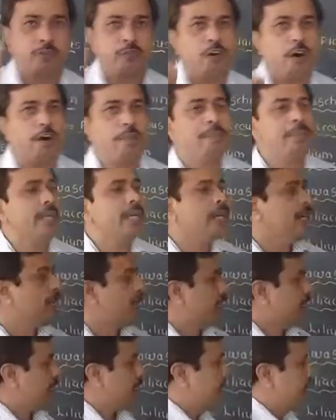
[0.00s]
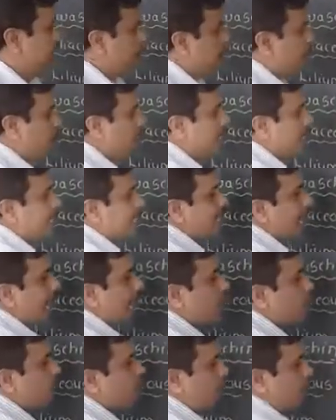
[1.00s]
form the diploid
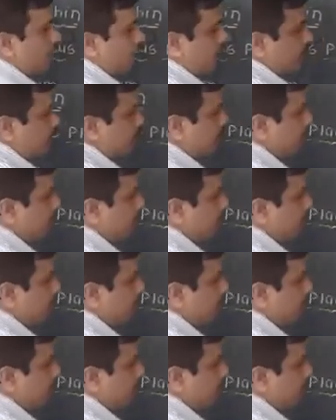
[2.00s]
zygote.